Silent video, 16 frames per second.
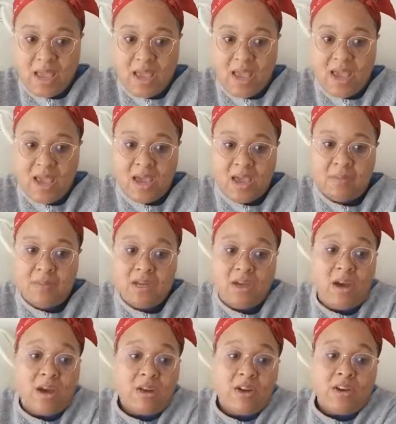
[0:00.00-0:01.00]
And my
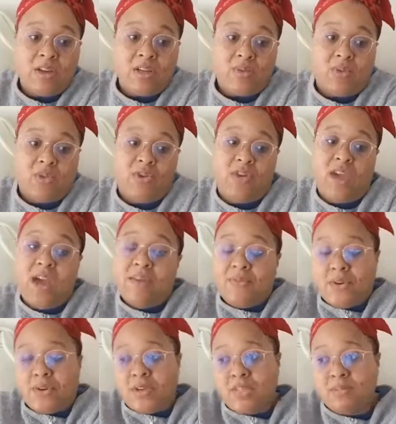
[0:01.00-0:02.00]
daughter is with her dad
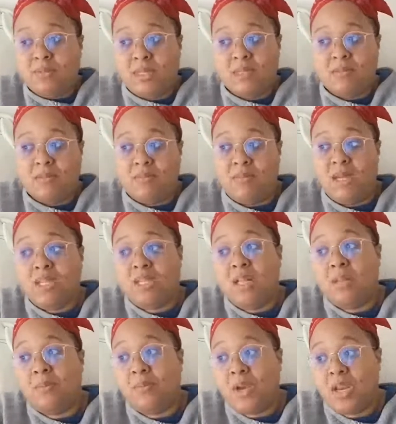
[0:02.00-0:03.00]
for Christmas, so I'm not
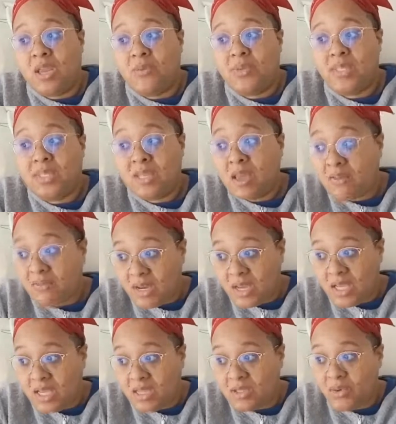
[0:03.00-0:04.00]
celebrating it with
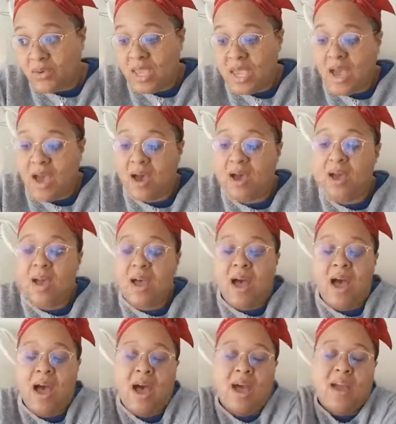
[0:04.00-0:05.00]
Stephanie. So yeah,
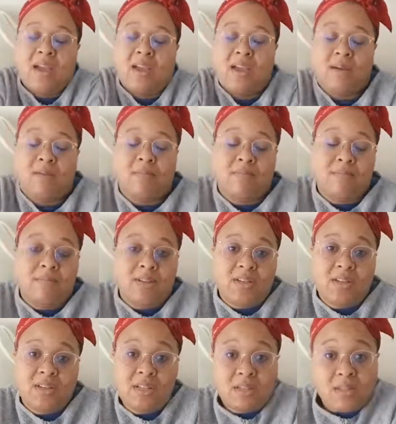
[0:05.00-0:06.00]
I am
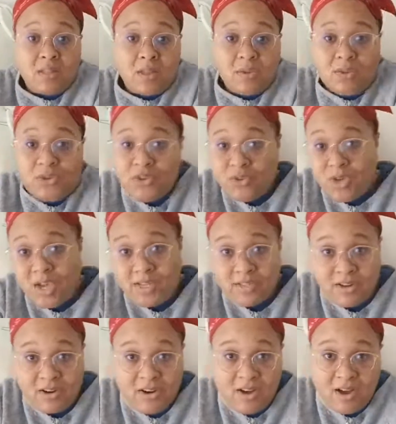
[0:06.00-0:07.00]
just as alone as you
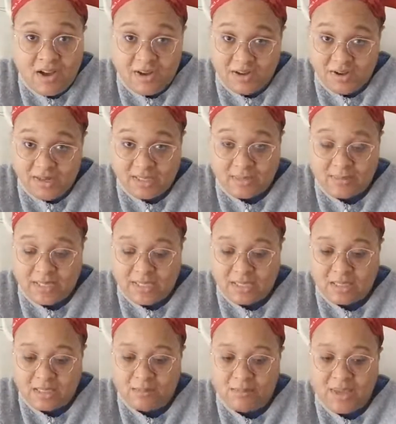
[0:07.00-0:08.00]
guys are on
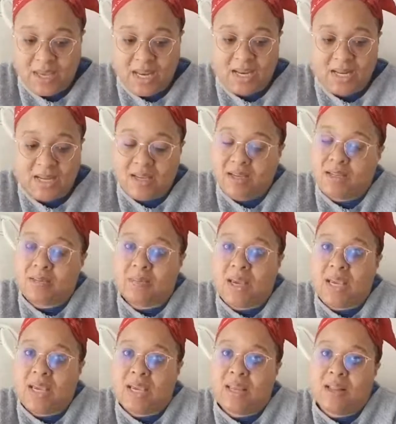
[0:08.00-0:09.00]
Christmas, but it does
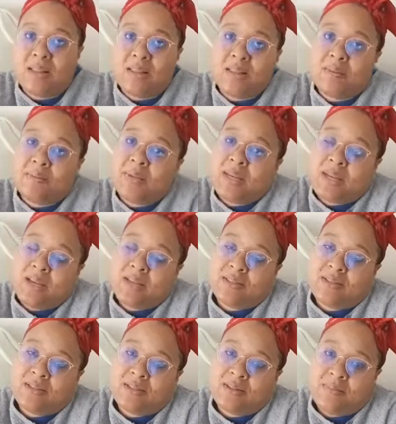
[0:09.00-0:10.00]
make it a little bit
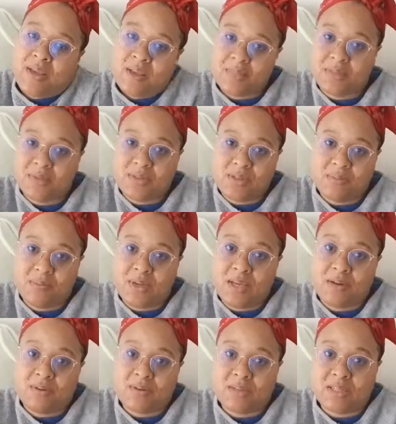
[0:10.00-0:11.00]
nicer to be able to
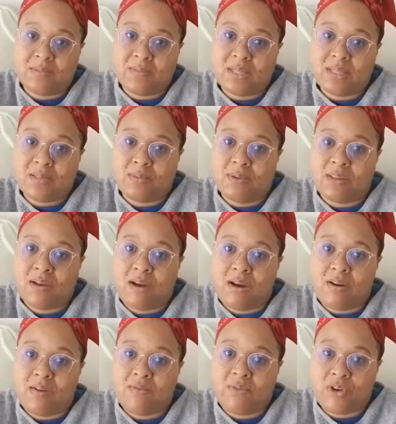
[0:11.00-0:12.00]
spend Christmas with
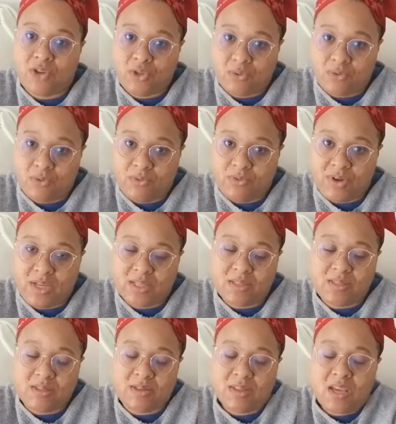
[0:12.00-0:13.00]
our virtual
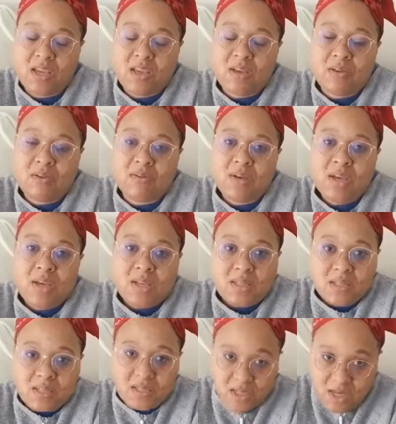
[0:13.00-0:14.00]
friends. So thank you,
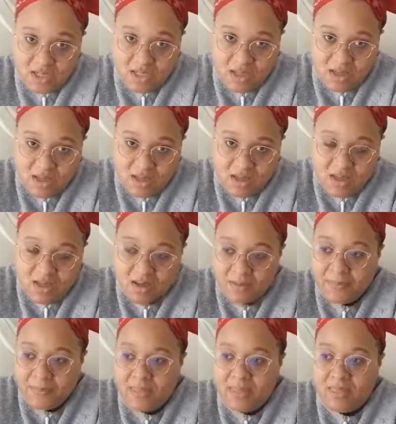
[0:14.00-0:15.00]
Sasha.
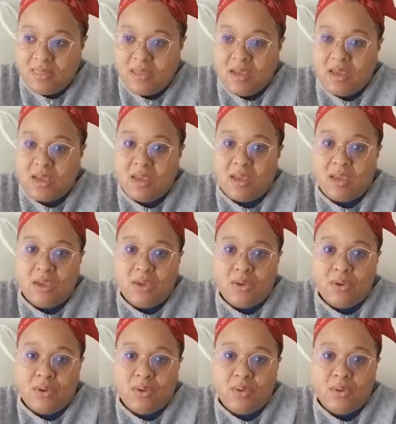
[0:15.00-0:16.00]
Thank
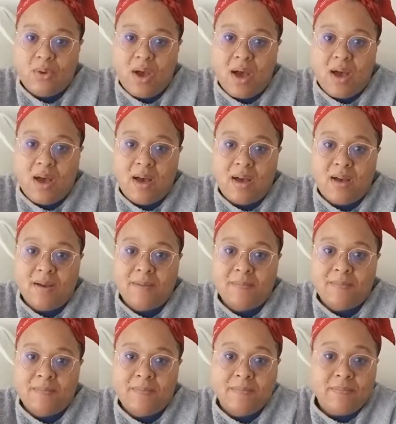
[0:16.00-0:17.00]
you,
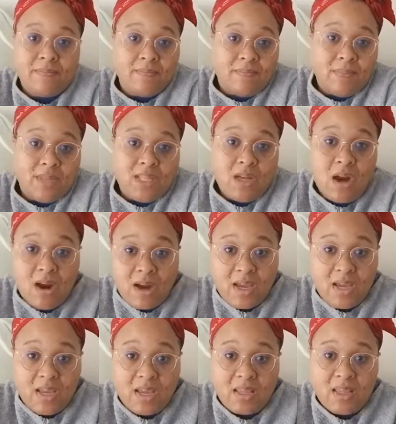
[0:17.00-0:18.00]

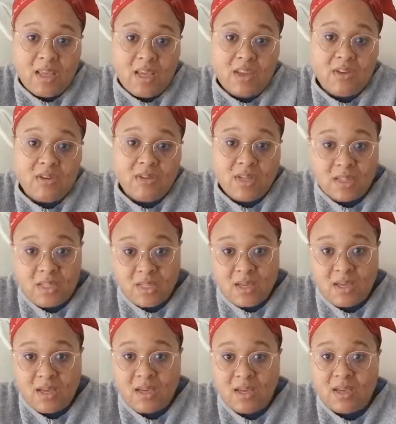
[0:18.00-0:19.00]
Tarian. Thank you,
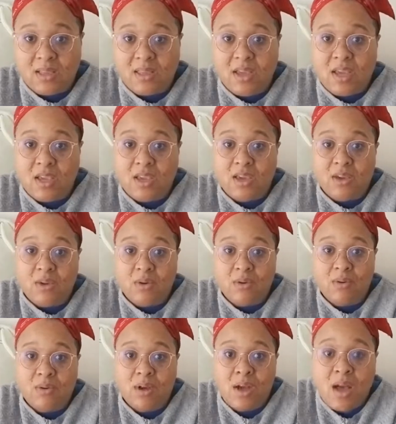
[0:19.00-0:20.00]
Jessica. Thank
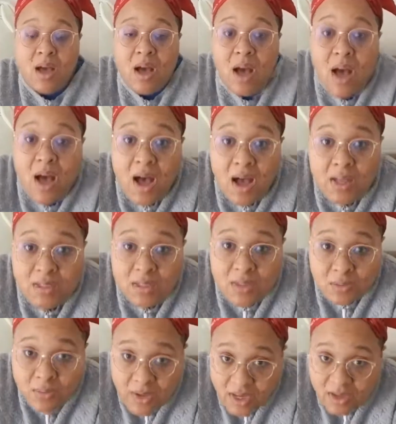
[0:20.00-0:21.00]
you,
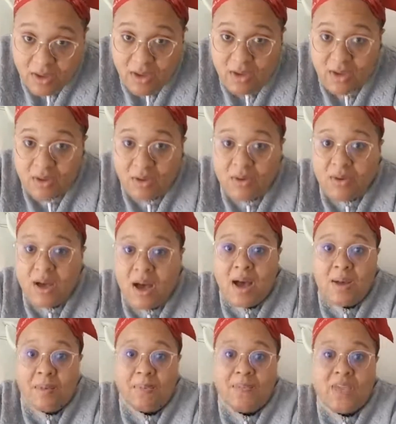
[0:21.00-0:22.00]

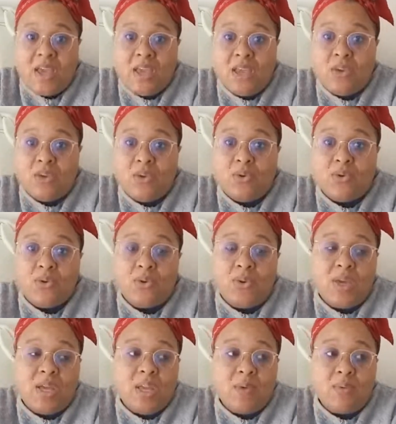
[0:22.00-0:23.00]
Hansueño. Thank you
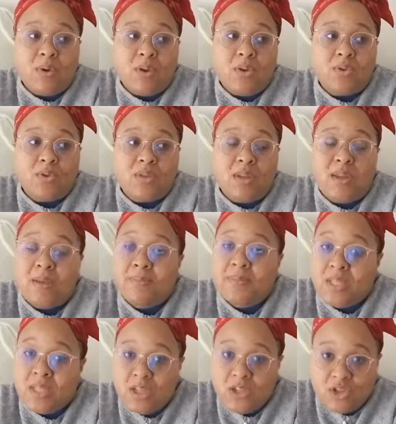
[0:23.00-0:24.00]
to anyone who's M
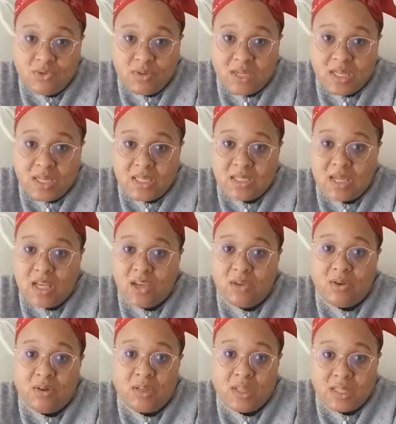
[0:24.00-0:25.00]
Centuries. Thank
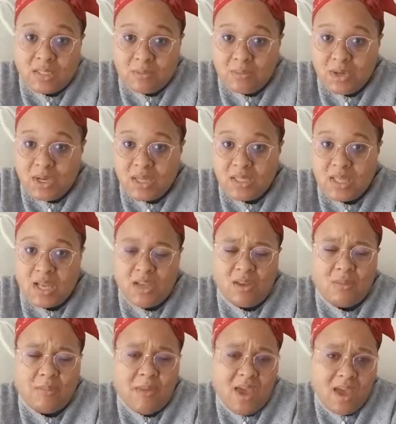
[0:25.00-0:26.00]
you to Lixbricks. Thank
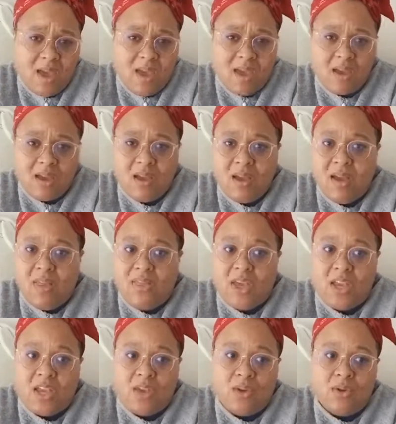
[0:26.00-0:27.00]
you to Meg.
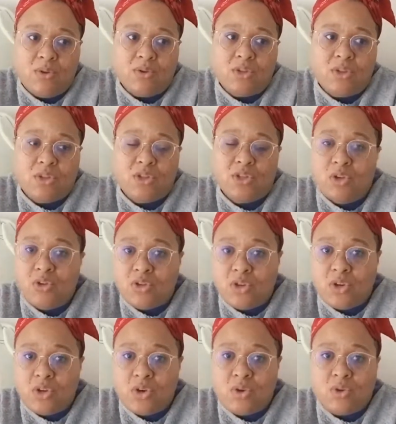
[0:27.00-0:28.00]
Thank you to
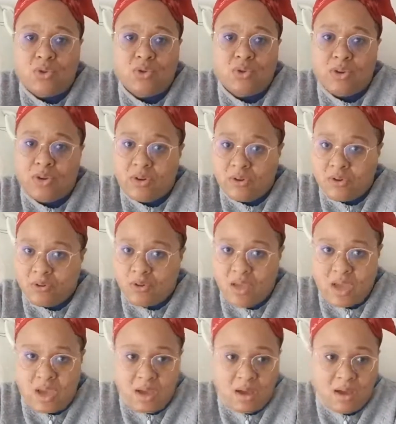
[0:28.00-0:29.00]
Jojo, Jordan
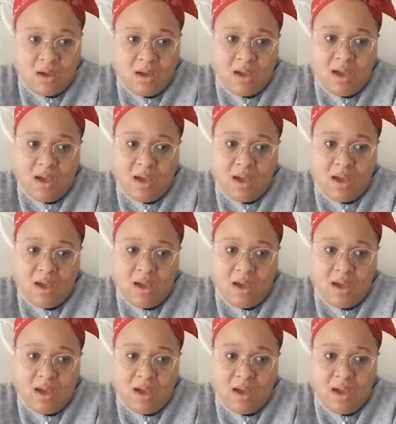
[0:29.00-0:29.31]
Young,